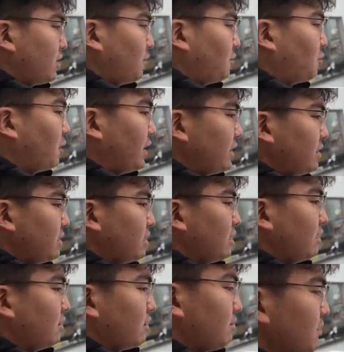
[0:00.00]
of what
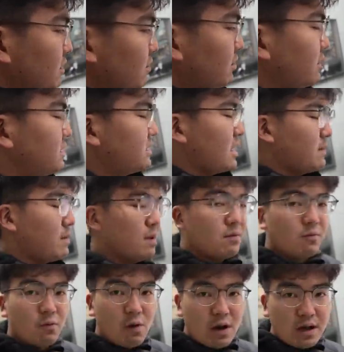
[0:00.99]
the Midori
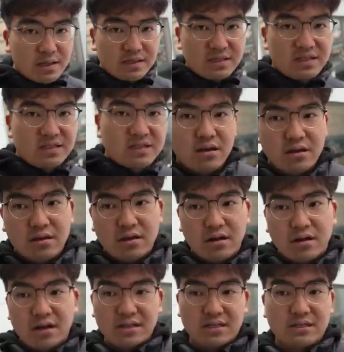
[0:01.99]
Seibi wants
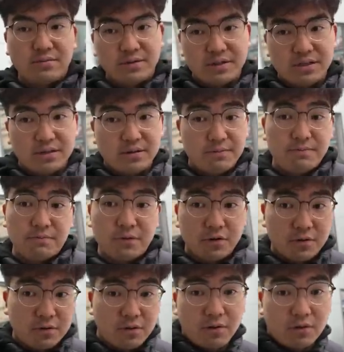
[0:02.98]
their customers to,
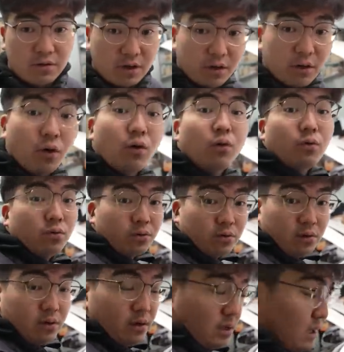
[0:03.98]
the goal
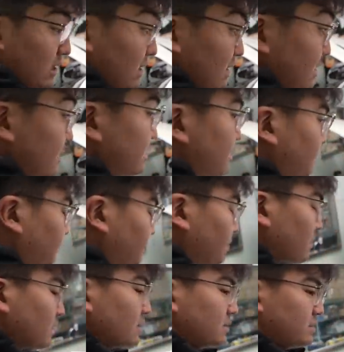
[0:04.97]
right. is.
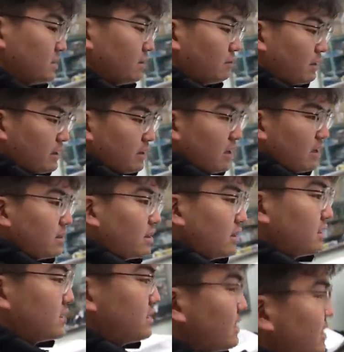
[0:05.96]
So what they done is